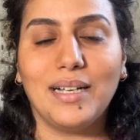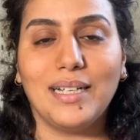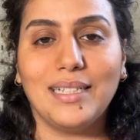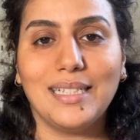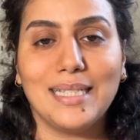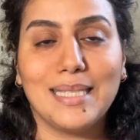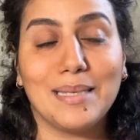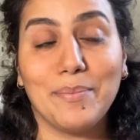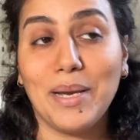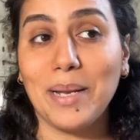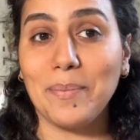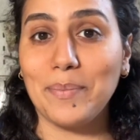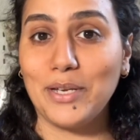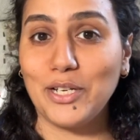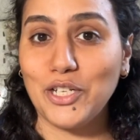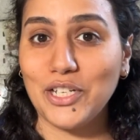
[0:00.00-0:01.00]
It's a bit
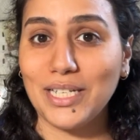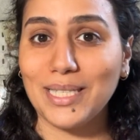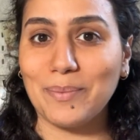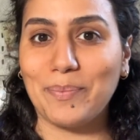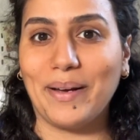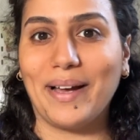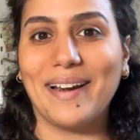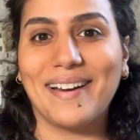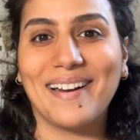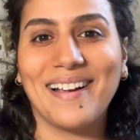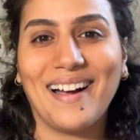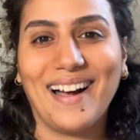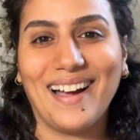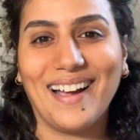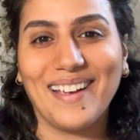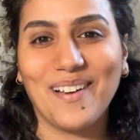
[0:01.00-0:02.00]
ambitious, but
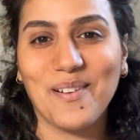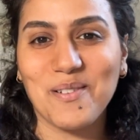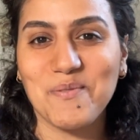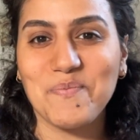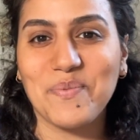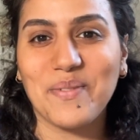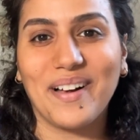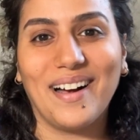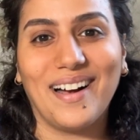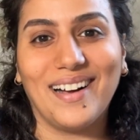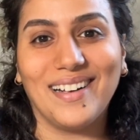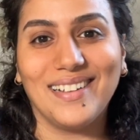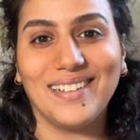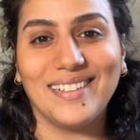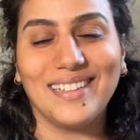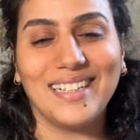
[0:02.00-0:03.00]
I hope
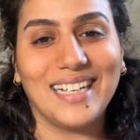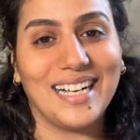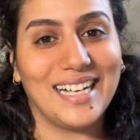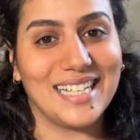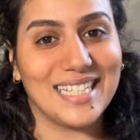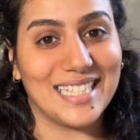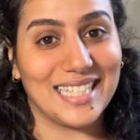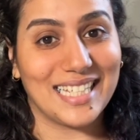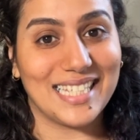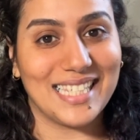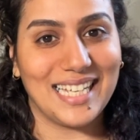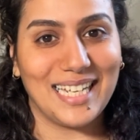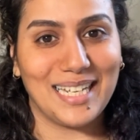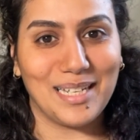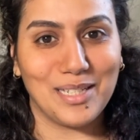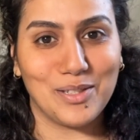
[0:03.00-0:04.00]
I'll
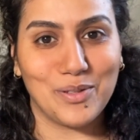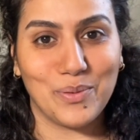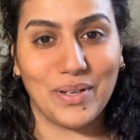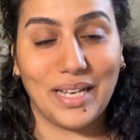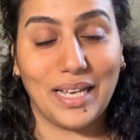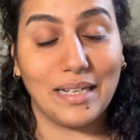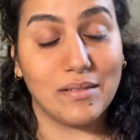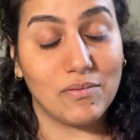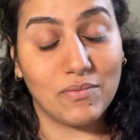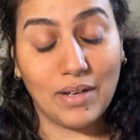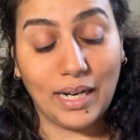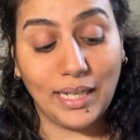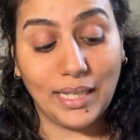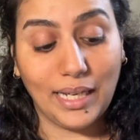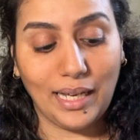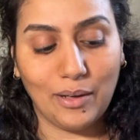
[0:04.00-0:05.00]
succeed in doing it
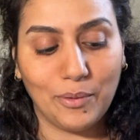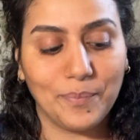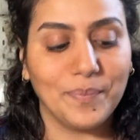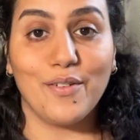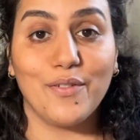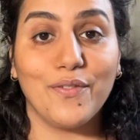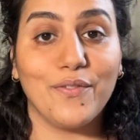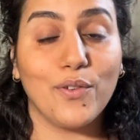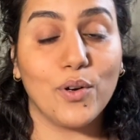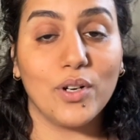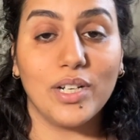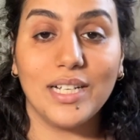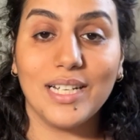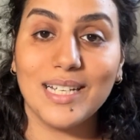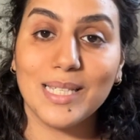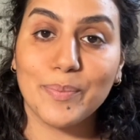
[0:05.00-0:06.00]
right now.
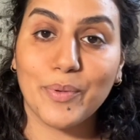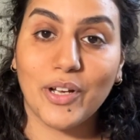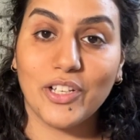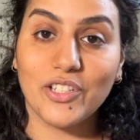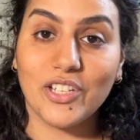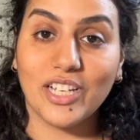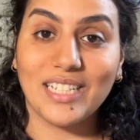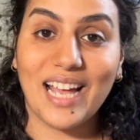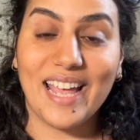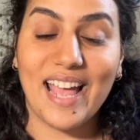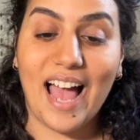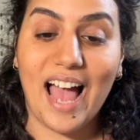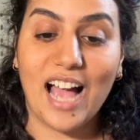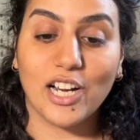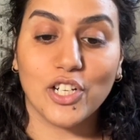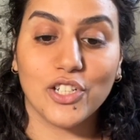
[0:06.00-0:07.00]
For this project, I
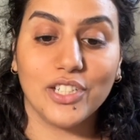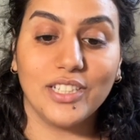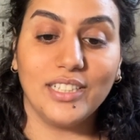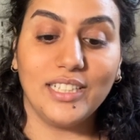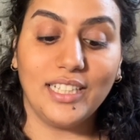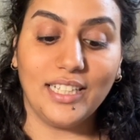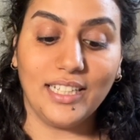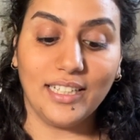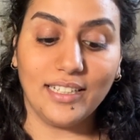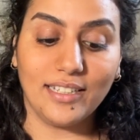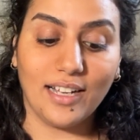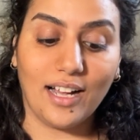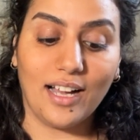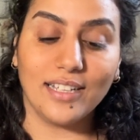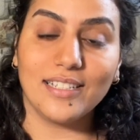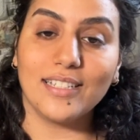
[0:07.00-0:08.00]
actually
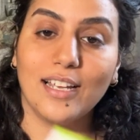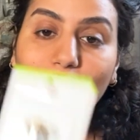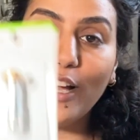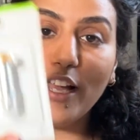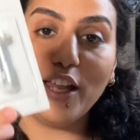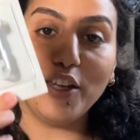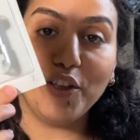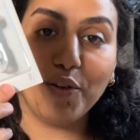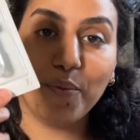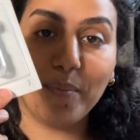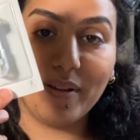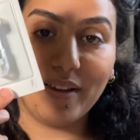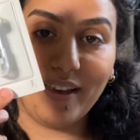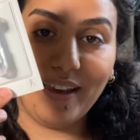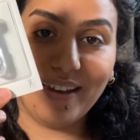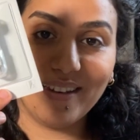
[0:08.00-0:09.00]
got a new
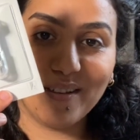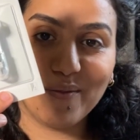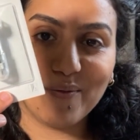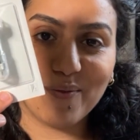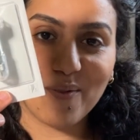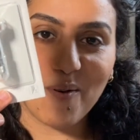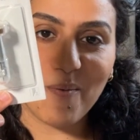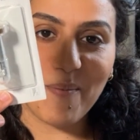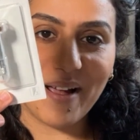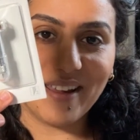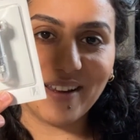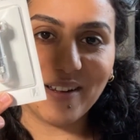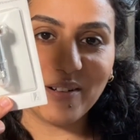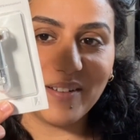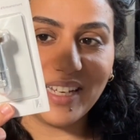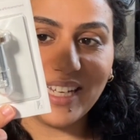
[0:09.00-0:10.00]
blade for
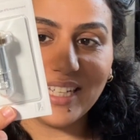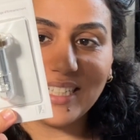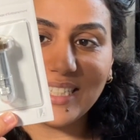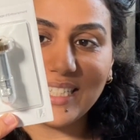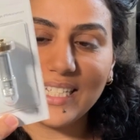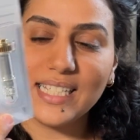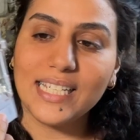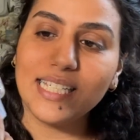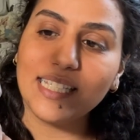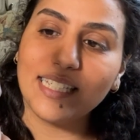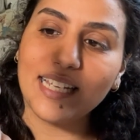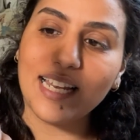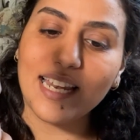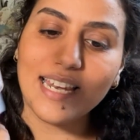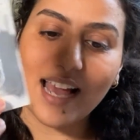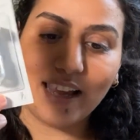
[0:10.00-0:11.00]
my Cricut. This is
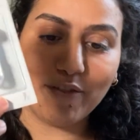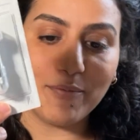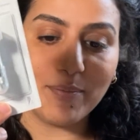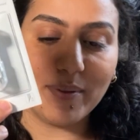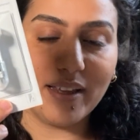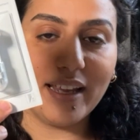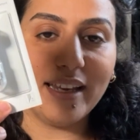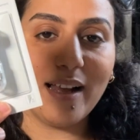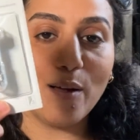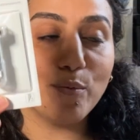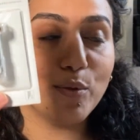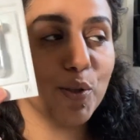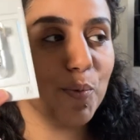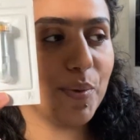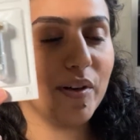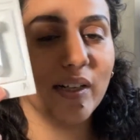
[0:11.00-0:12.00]
the knife blade. I'm
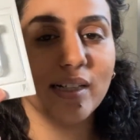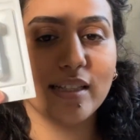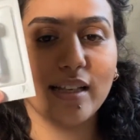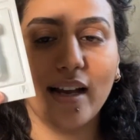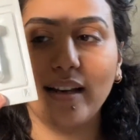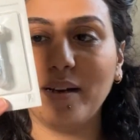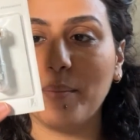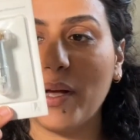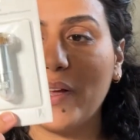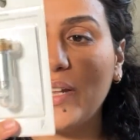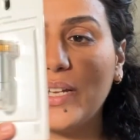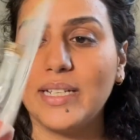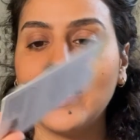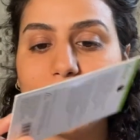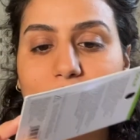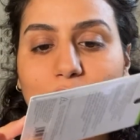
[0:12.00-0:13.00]
super excited about
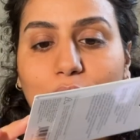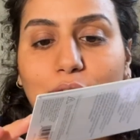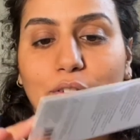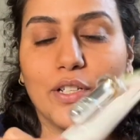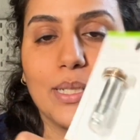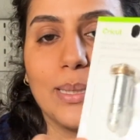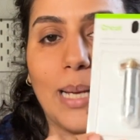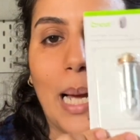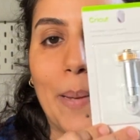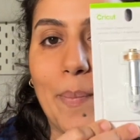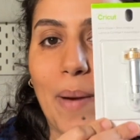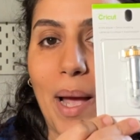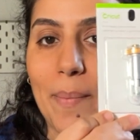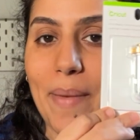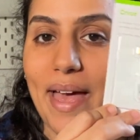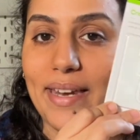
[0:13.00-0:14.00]
it. This is the first time
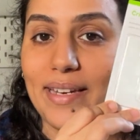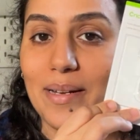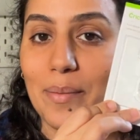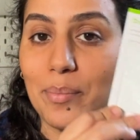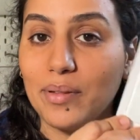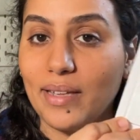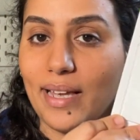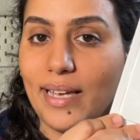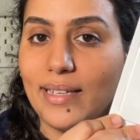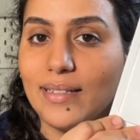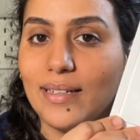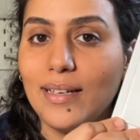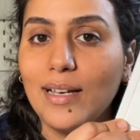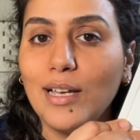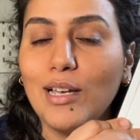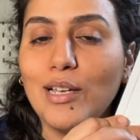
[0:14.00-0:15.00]
I'm adding a
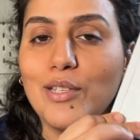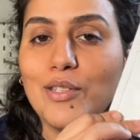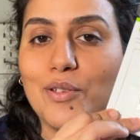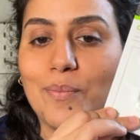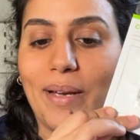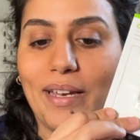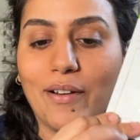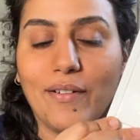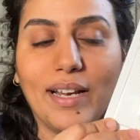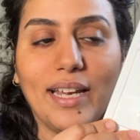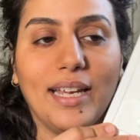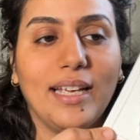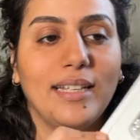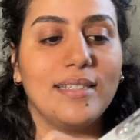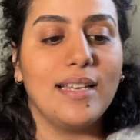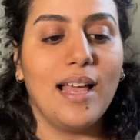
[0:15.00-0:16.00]
blade to my
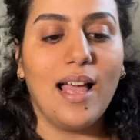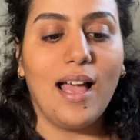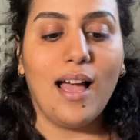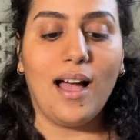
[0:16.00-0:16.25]
Cricut.